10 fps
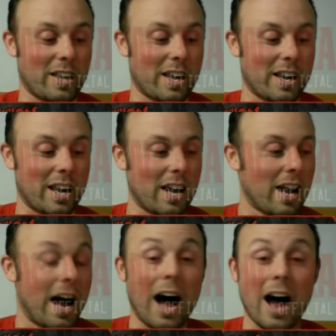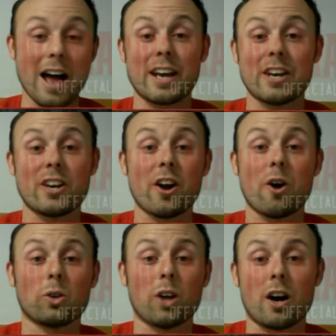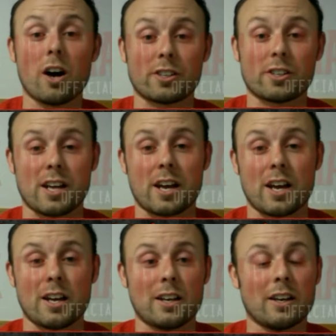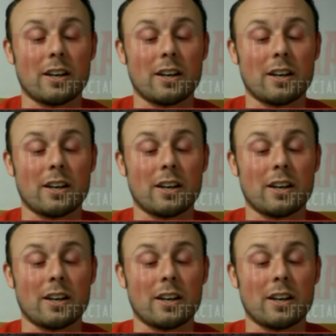And I can no longer say